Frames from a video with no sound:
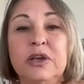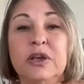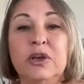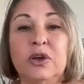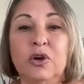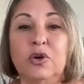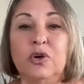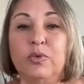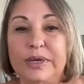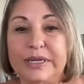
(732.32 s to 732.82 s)

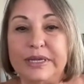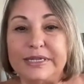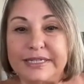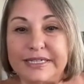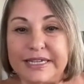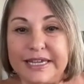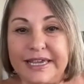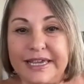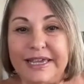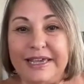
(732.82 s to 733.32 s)
We
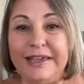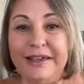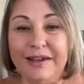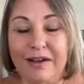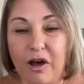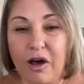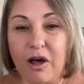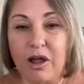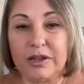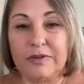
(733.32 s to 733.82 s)
see
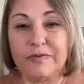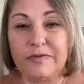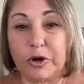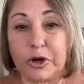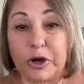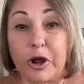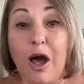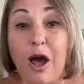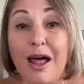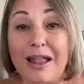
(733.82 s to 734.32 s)
all of our
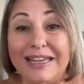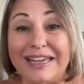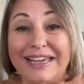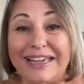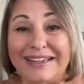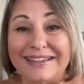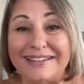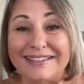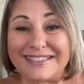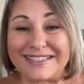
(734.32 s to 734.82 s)

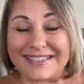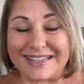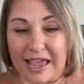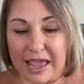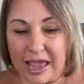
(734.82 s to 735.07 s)
colleagues